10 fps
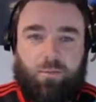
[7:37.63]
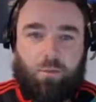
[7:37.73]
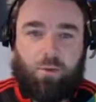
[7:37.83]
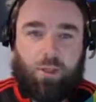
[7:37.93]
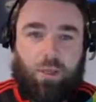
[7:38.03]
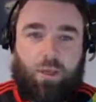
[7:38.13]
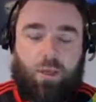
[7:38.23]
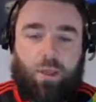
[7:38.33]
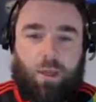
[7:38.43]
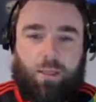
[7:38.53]
a locally
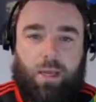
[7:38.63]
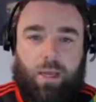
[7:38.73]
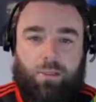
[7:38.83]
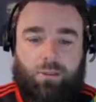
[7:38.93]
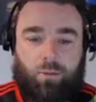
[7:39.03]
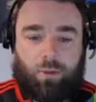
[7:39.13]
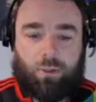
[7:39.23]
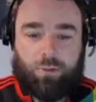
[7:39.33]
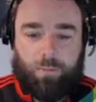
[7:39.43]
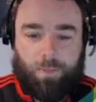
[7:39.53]
attached storage.